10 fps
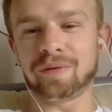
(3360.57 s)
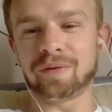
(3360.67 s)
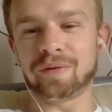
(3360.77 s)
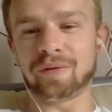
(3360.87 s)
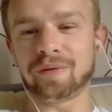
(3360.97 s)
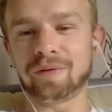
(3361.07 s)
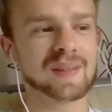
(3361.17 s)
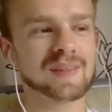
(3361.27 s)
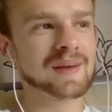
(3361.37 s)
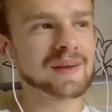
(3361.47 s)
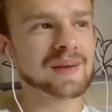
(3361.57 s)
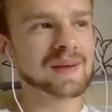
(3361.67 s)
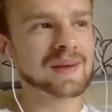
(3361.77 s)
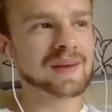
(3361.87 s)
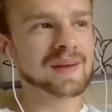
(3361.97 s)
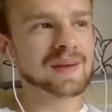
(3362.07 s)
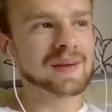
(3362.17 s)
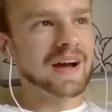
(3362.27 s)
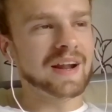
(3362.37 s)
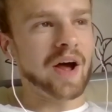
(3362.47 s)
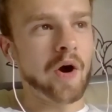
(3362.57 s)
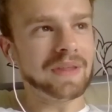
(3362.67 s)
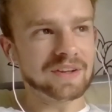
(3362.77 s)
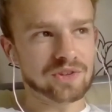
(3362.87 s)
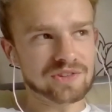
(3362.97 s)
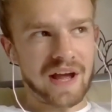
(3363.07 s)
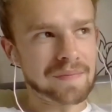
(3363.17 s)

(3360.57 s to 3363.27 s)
in my head, and I hope that doesn't happen. I